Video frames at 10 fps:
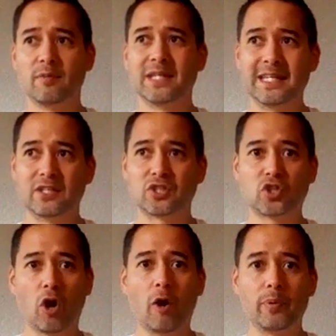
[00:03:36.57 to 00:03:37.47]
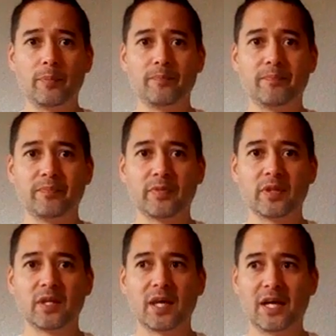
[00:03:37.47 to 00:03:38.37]
you need to stop
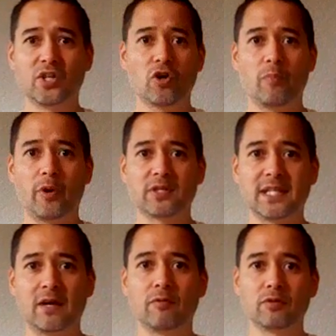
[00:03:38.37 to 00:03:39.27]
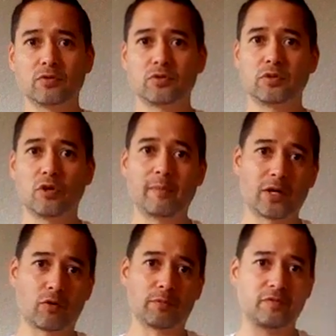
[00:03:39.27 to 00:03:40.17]
and you don't box out. Your
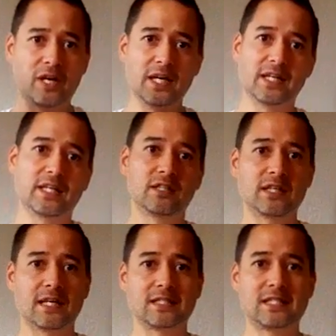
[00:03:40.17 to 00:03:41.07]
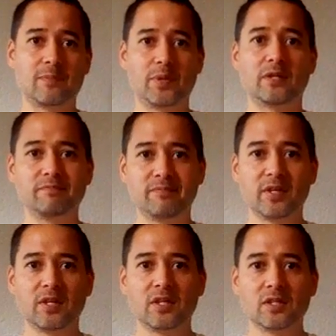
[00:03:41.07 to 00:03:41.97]
man comes flying in, gets a tip in,
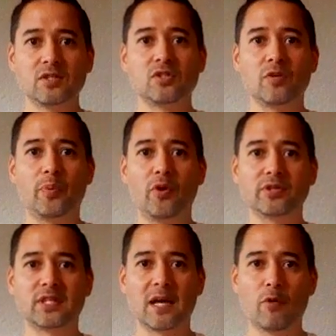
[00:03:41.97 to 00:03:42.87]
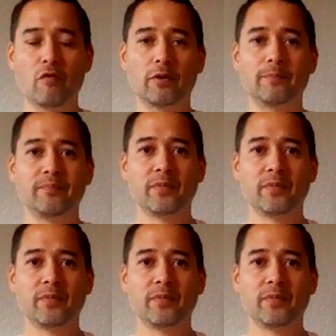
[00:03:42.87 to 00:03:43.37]
2 points, game over.